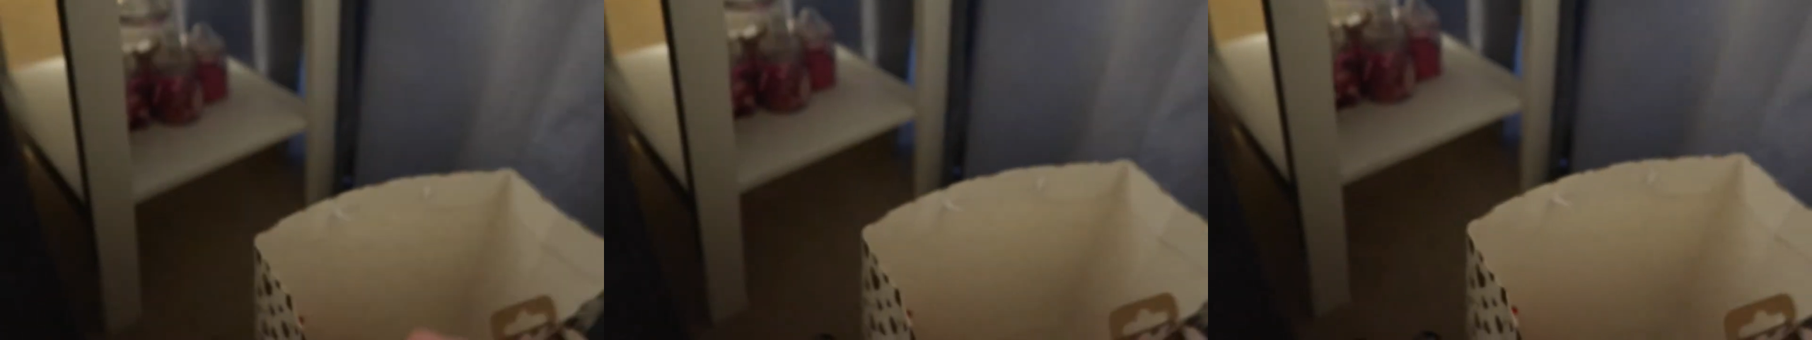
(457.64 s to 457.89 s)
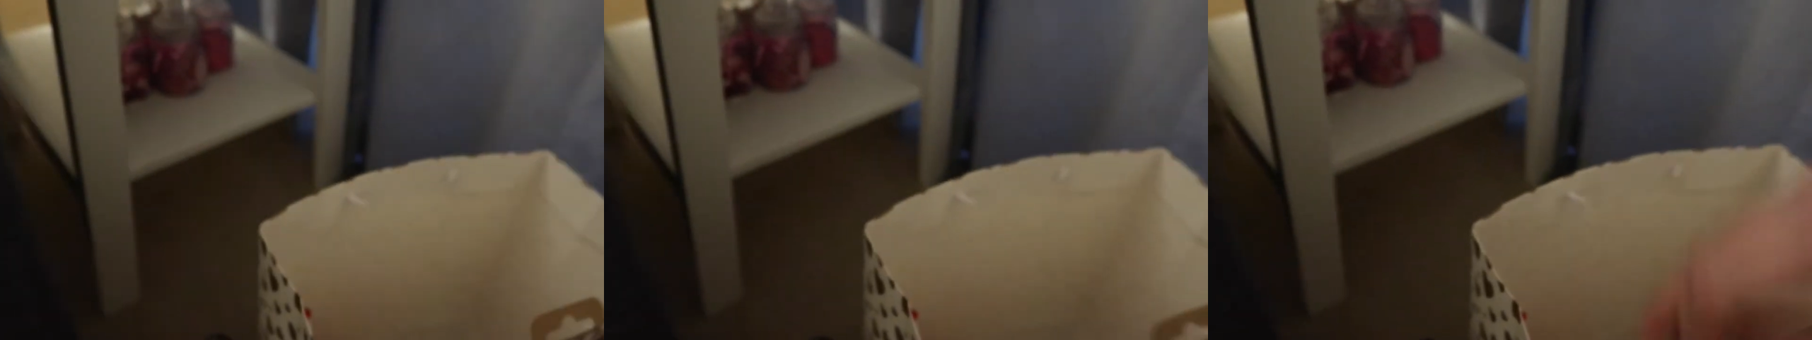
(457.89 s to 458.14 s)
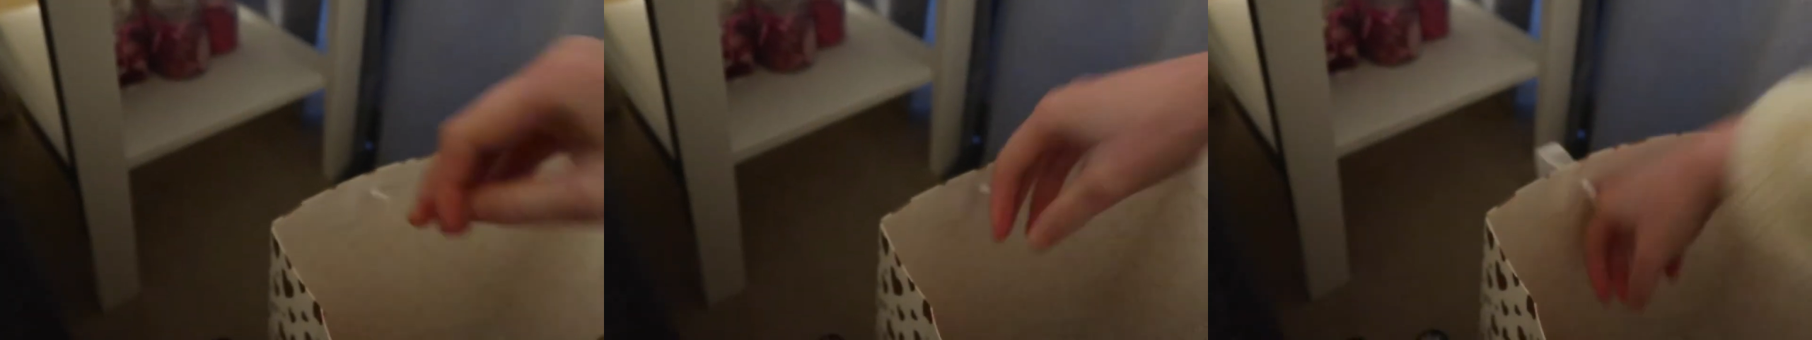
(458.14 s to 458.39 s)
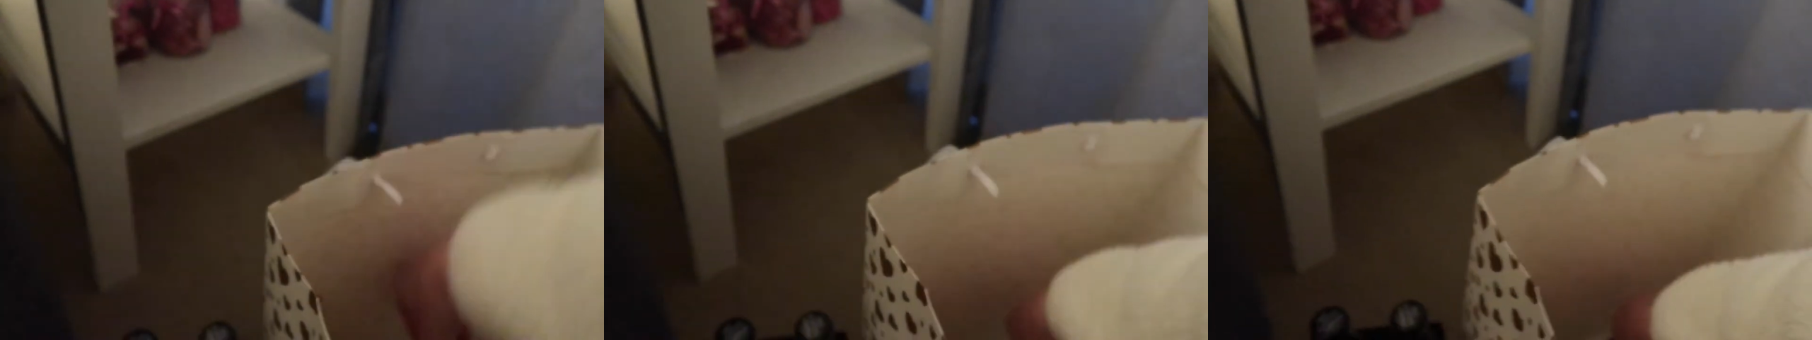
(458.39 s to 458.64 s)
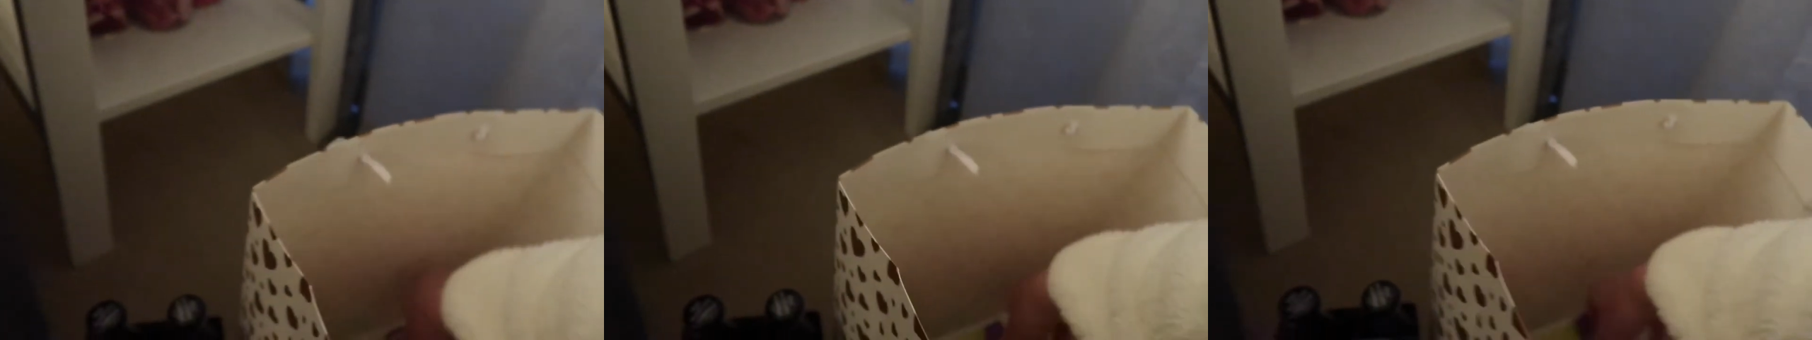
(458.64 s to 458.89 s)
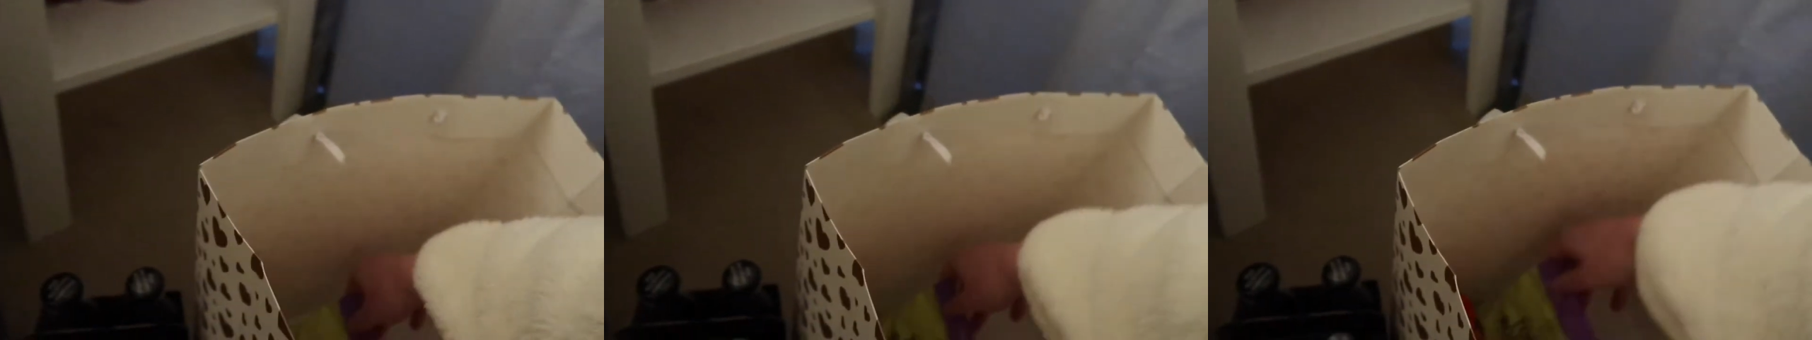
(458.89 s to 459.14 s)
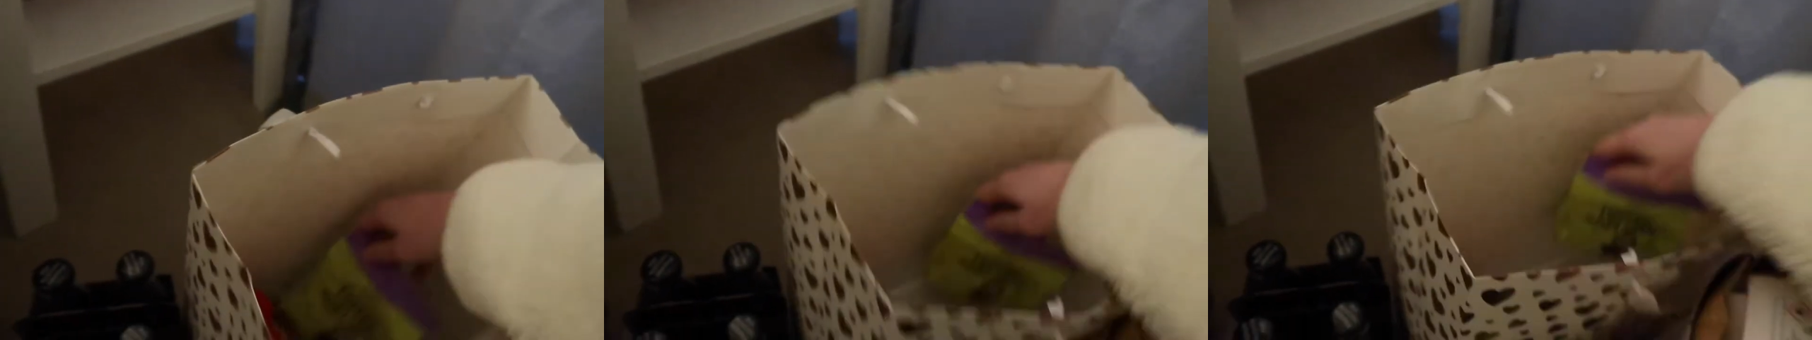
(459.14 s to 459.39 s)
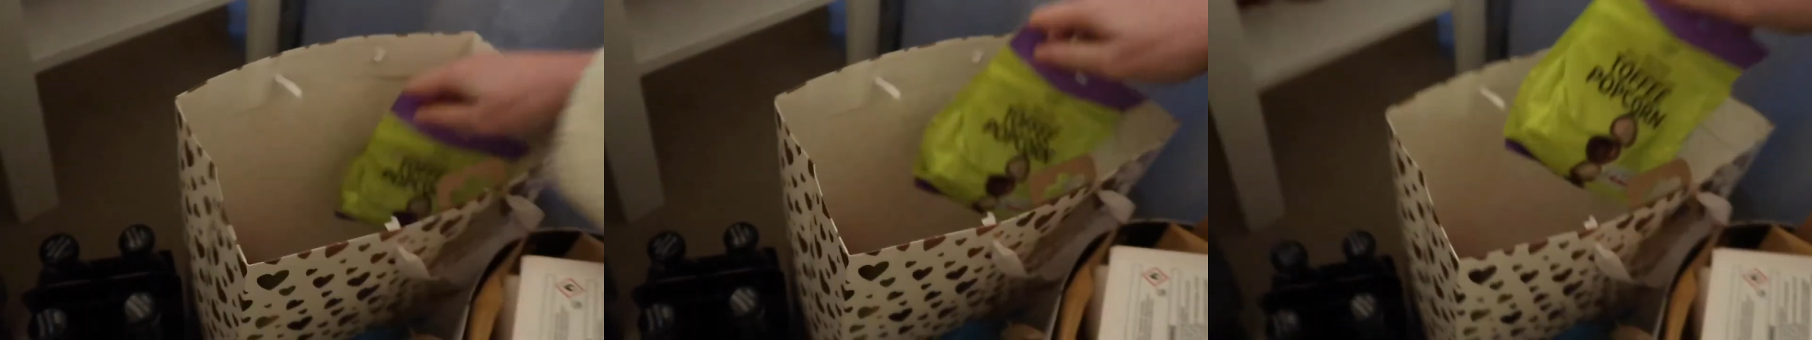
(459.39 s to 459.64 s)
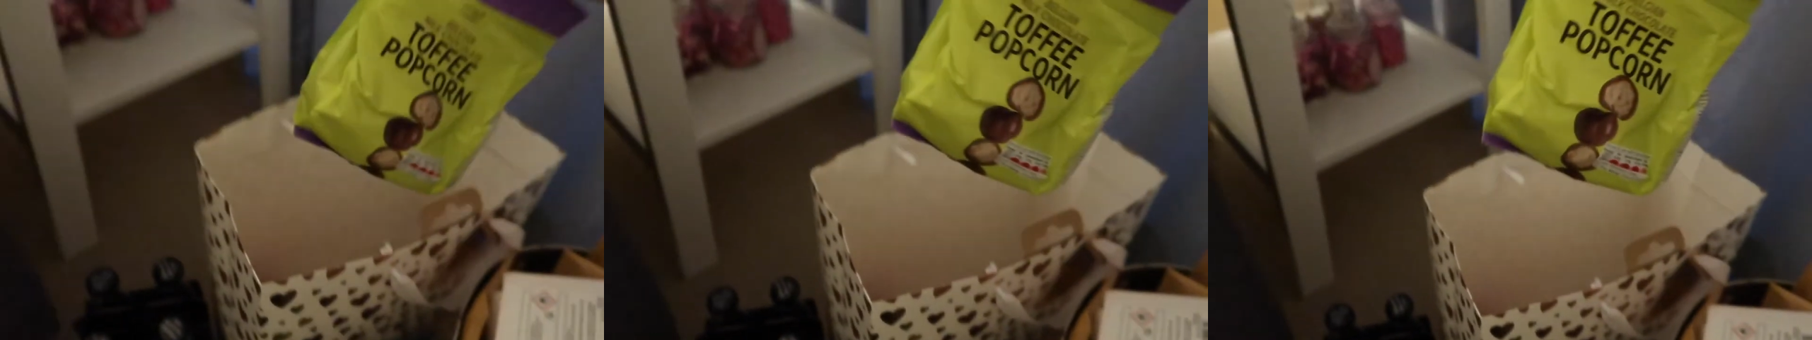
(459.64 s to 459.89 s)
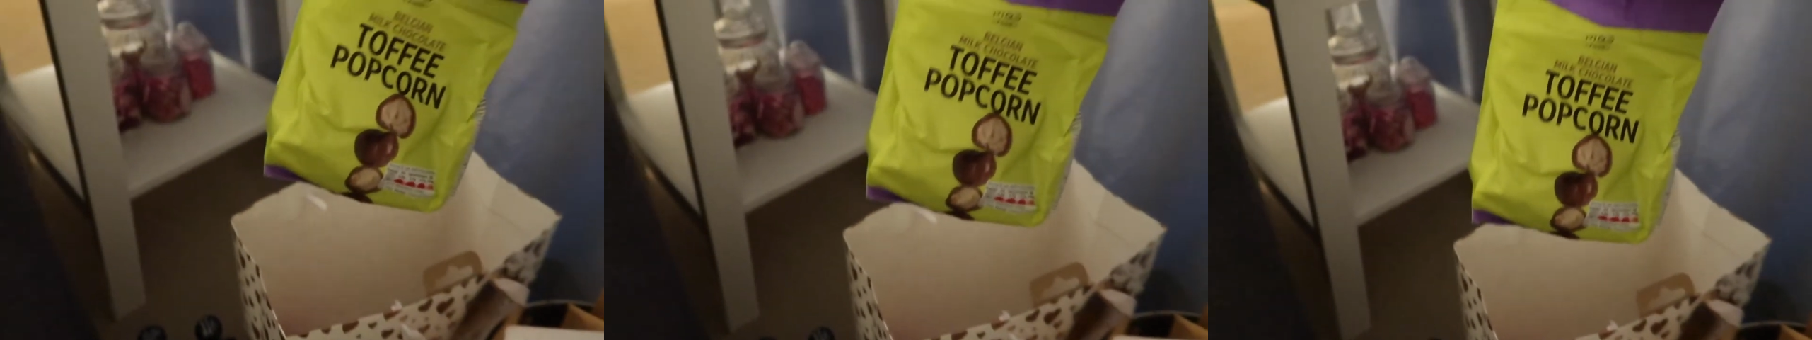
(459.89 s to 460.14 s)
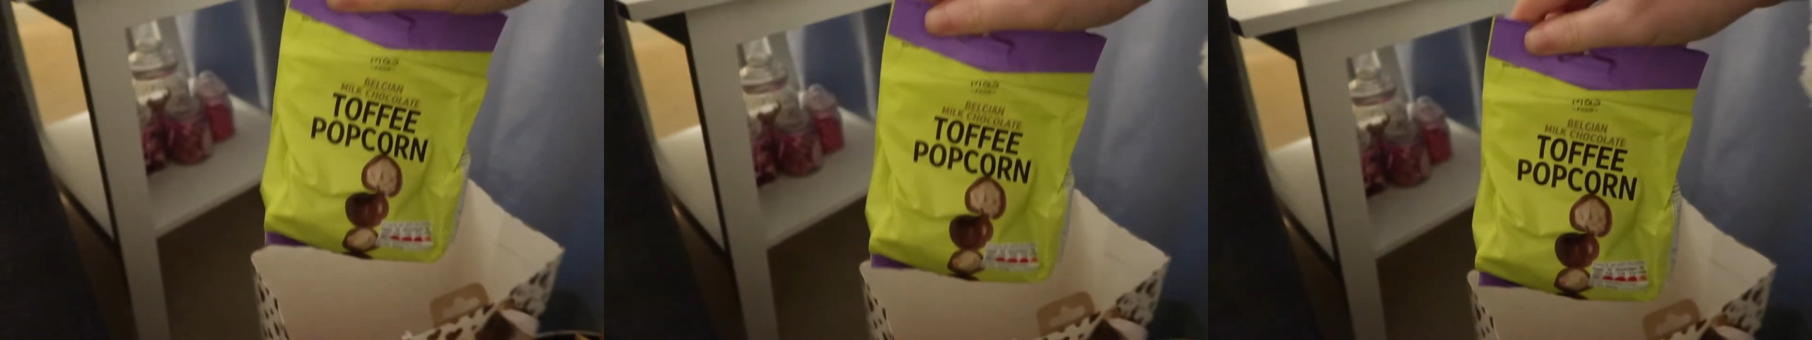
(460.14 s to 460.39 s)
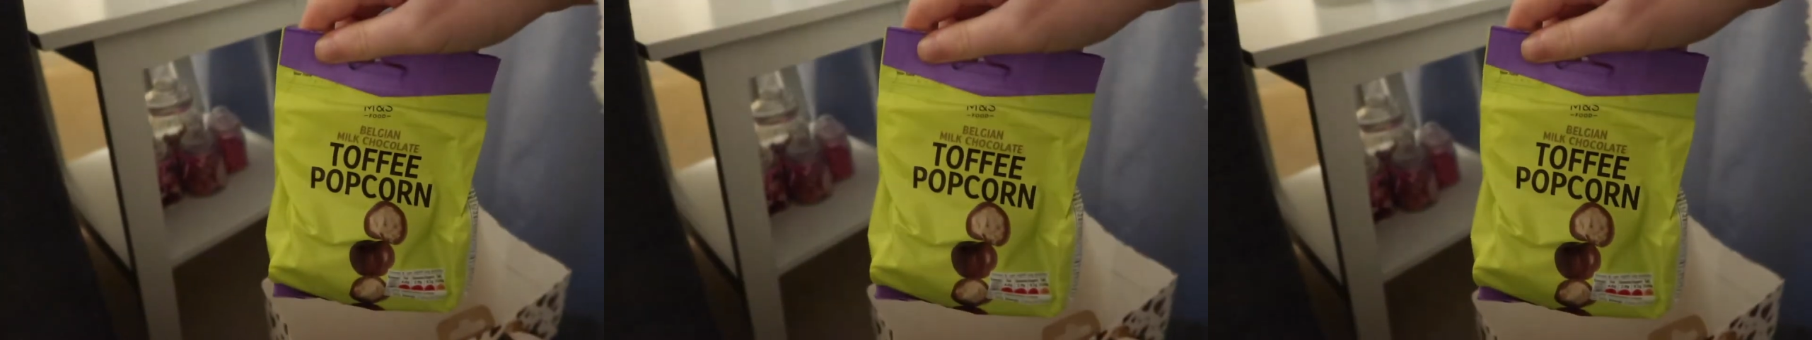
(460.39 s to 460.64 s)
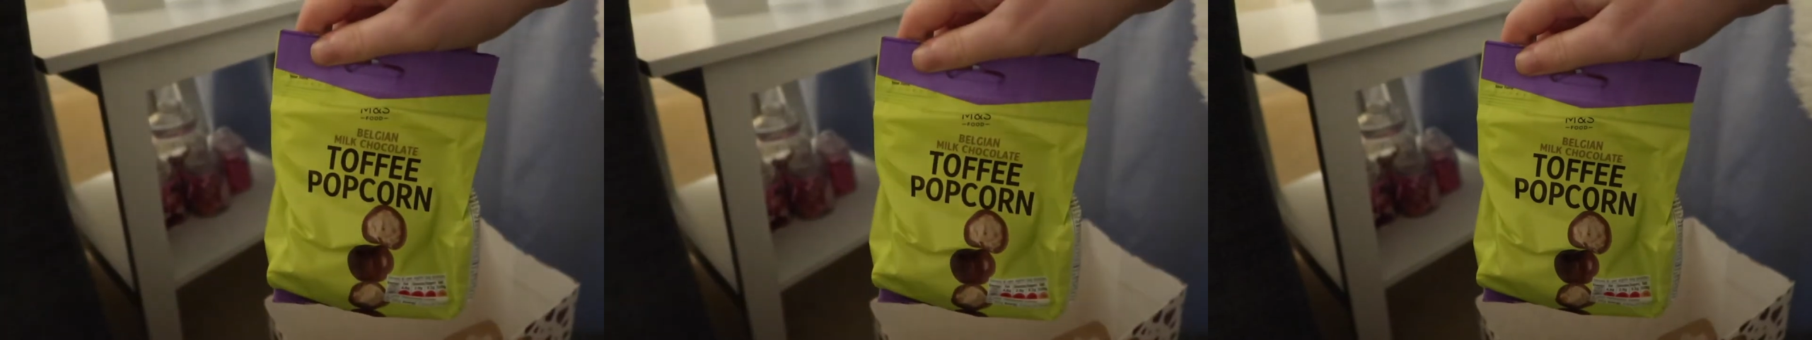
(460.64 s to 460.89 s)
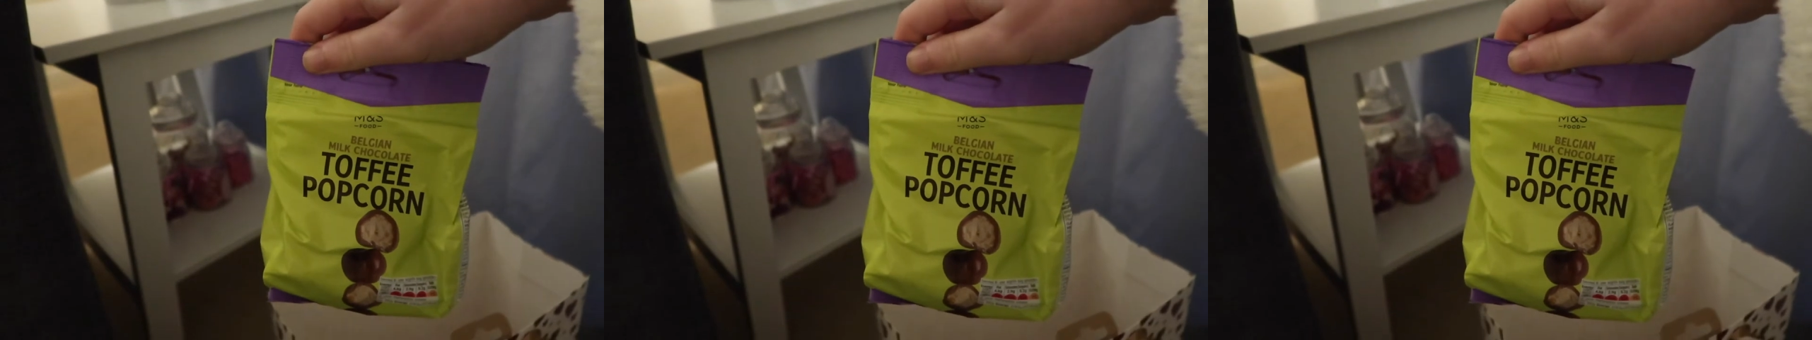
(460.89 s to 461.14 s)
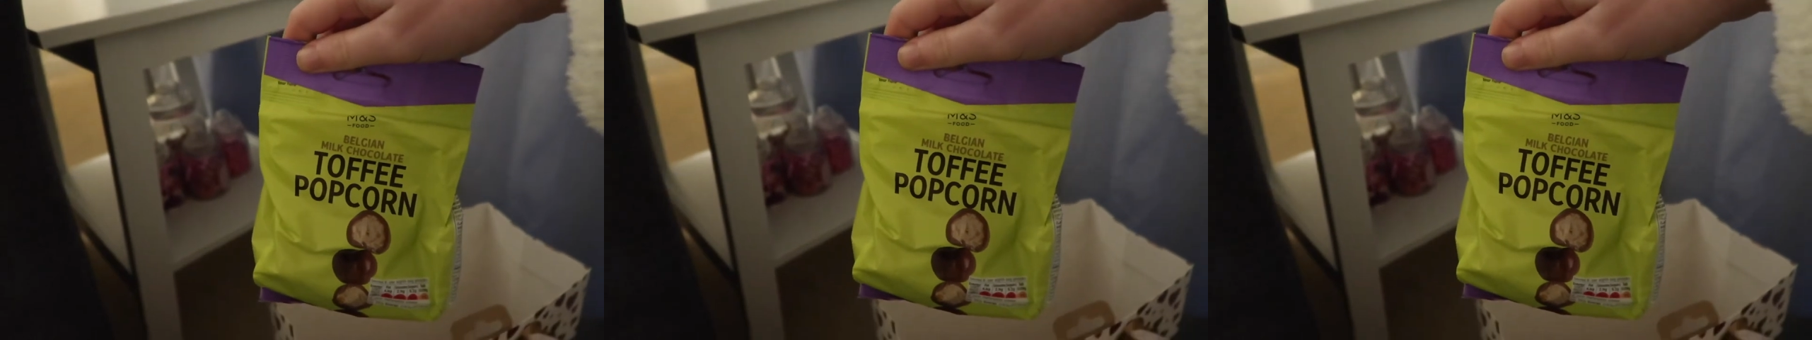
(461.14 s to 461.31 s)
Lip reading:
[unreadable: no face in view]